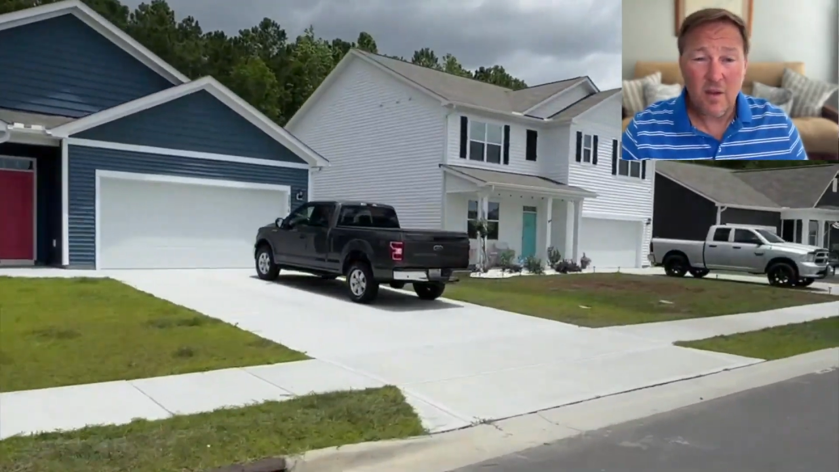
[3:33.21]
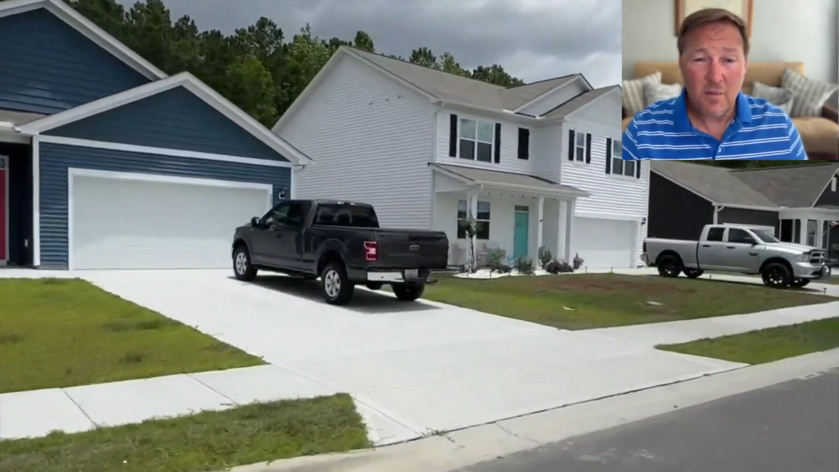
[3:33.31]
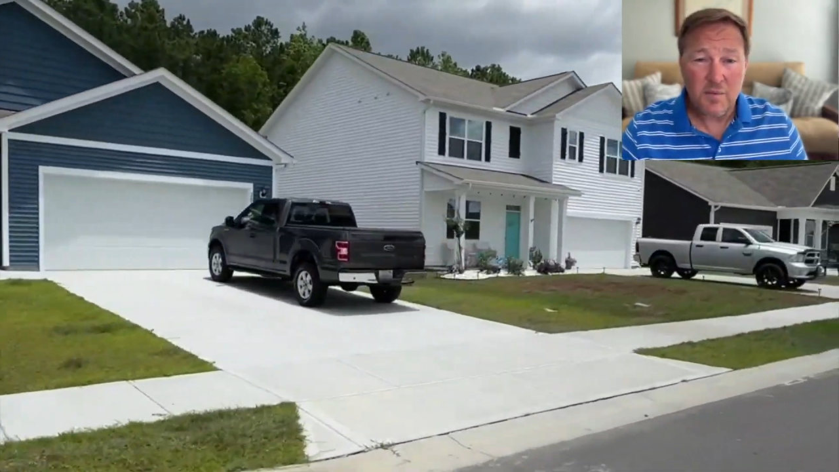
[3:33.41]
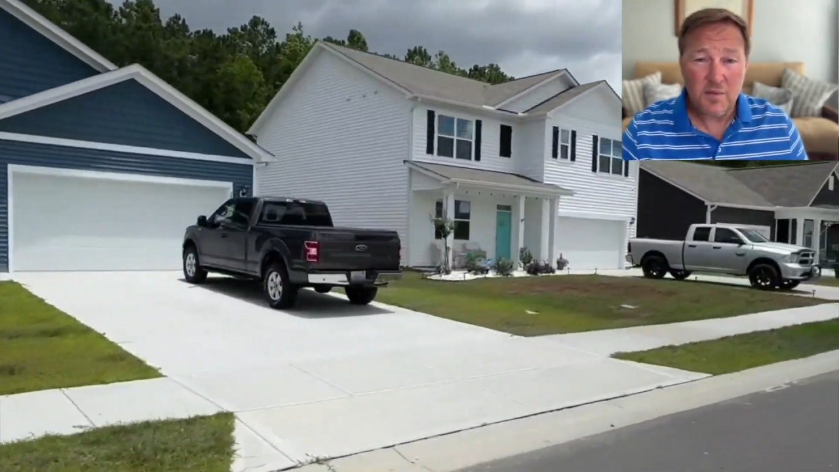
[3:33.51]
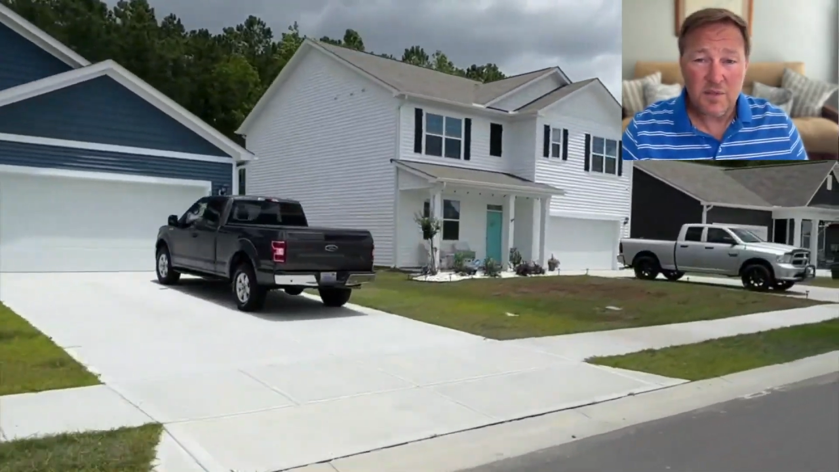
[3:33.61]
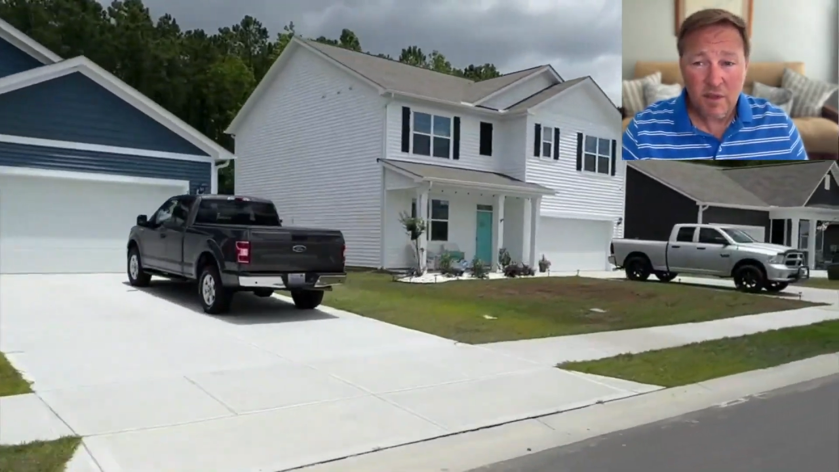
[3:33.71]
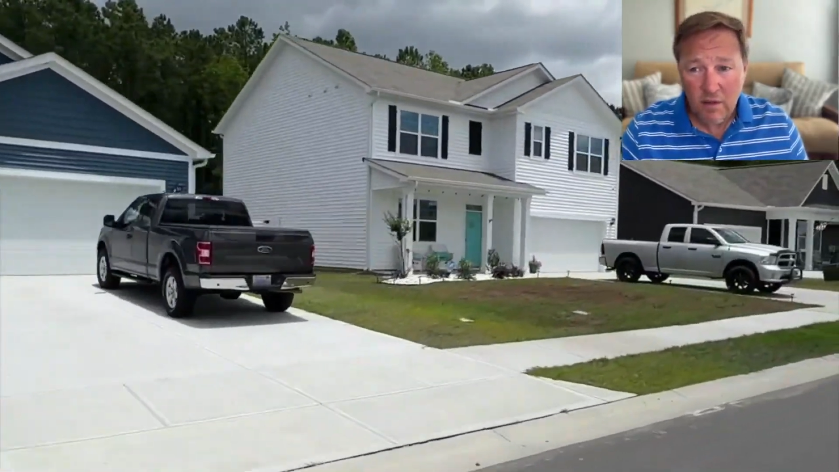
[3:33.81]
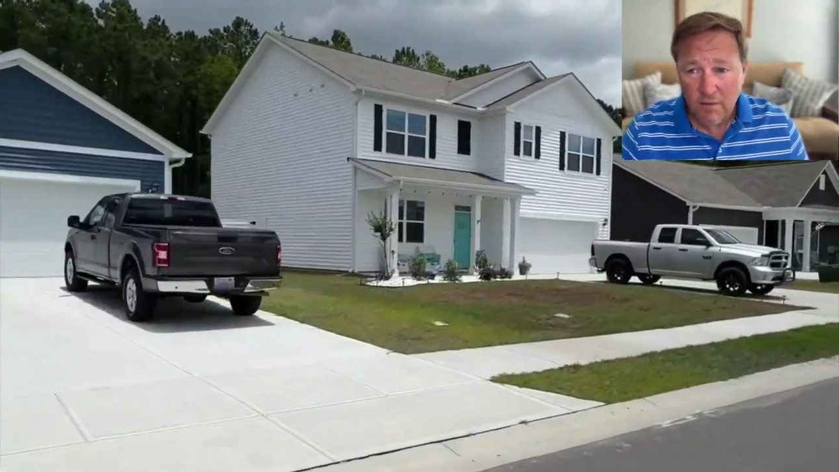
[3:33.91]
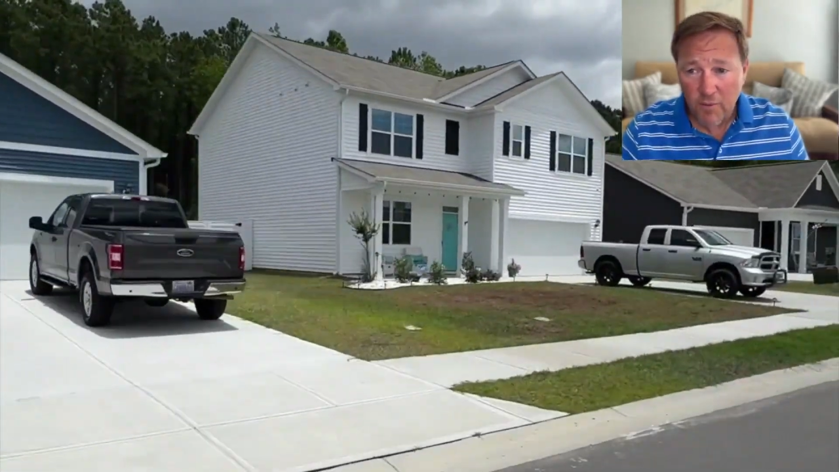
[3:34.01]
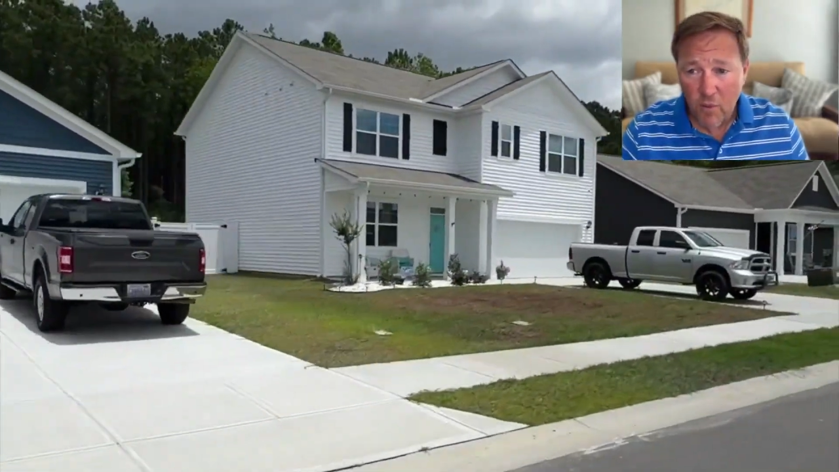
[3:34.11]
homes are
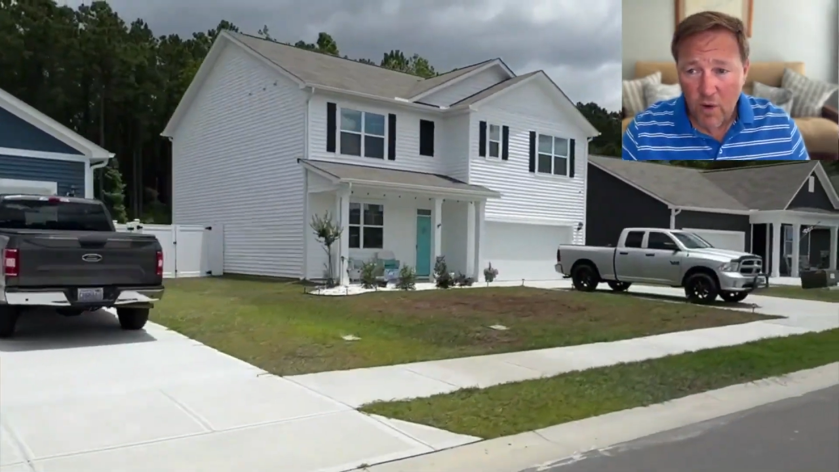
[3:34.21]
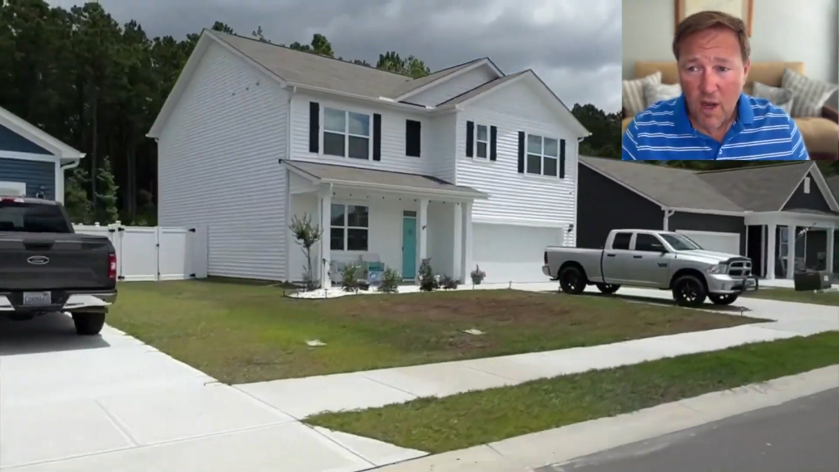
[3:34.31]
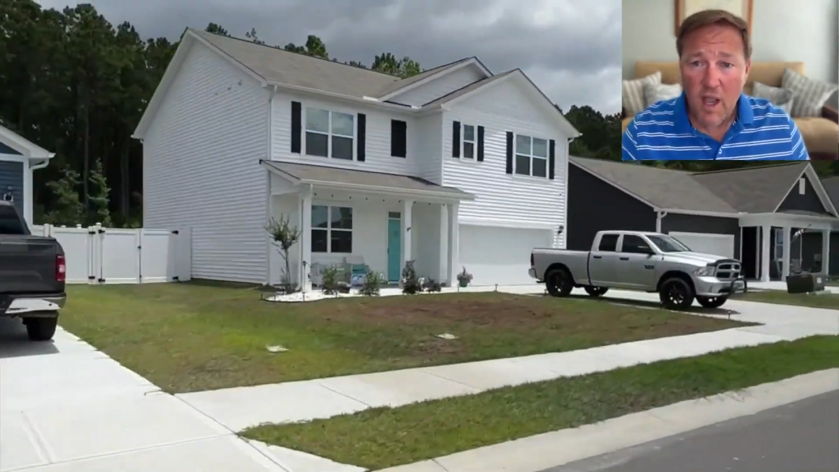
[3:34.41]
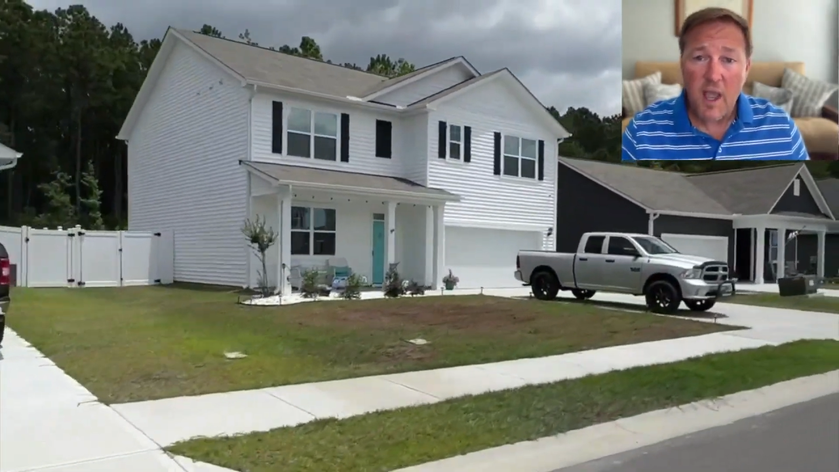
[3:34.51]
selling for